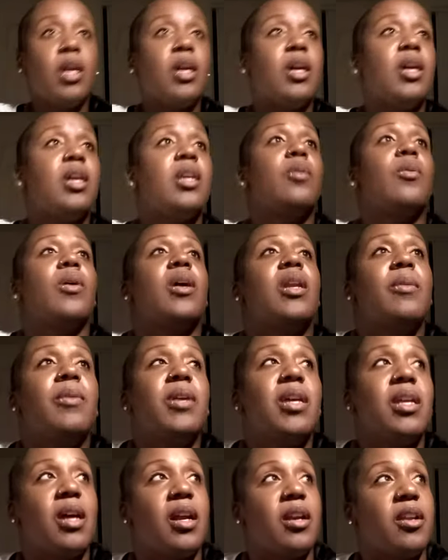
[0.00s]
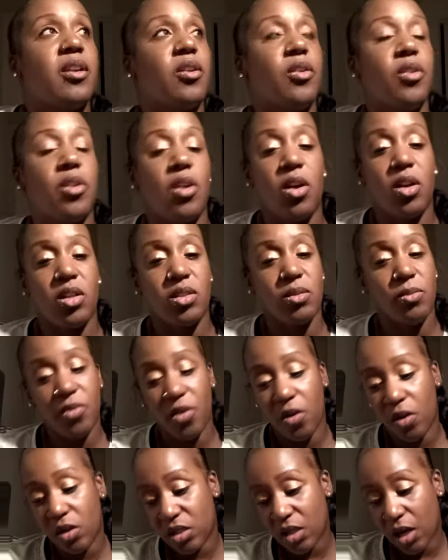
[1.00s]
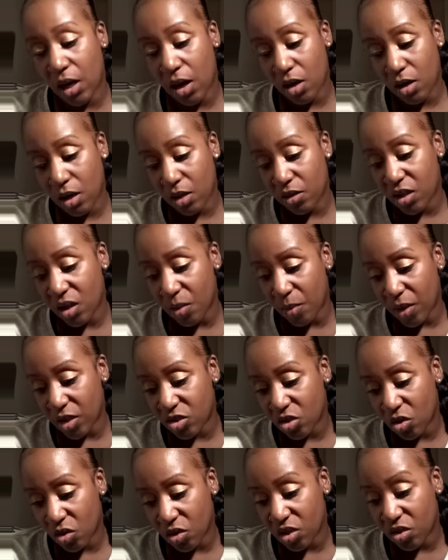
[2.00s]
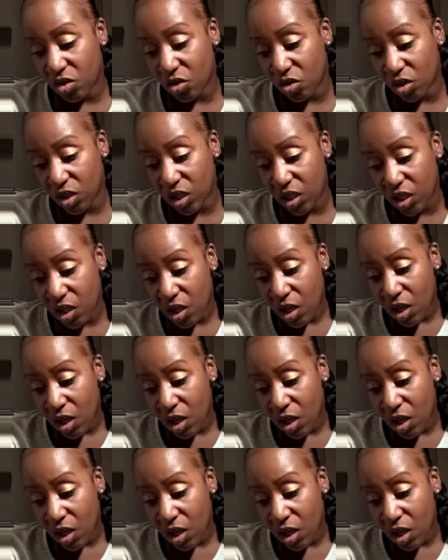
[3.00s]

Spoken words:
Anyway, let me get out of here, y'all, because I'm very tired and I think I might turn in early.